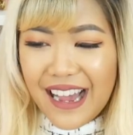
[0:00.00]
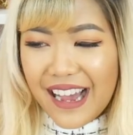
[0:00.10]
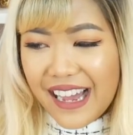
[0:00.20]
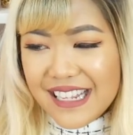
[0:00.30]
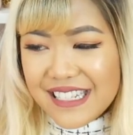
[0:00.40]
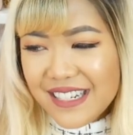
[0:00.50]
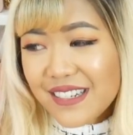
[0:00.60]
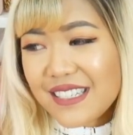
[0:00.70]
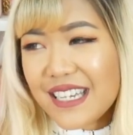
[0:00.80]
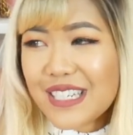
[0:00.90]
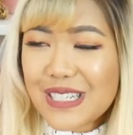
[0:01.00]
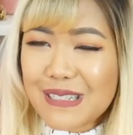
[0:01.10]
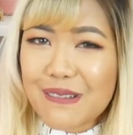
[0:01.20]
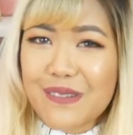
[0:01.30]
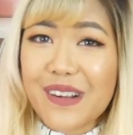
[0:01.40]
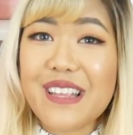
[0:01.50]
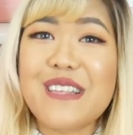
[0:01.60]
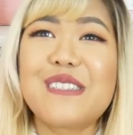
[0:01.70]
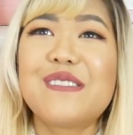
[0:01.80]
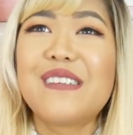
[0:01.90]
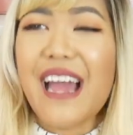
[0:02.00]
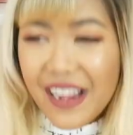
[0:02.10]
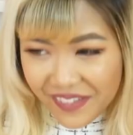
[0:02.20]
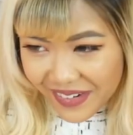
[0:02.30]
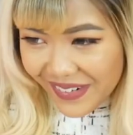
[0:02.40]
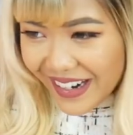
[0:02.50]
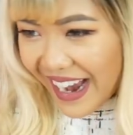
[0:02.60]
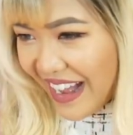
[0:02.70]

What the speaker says: I seriously just want to wear this suit everywhere.